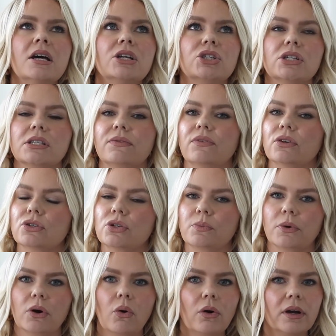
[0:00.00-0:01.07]
just feel
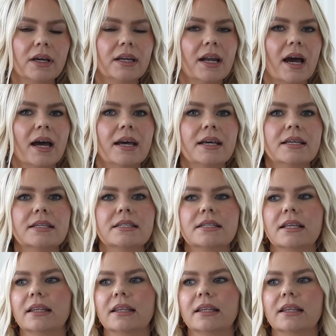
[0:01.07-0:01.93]
super organized,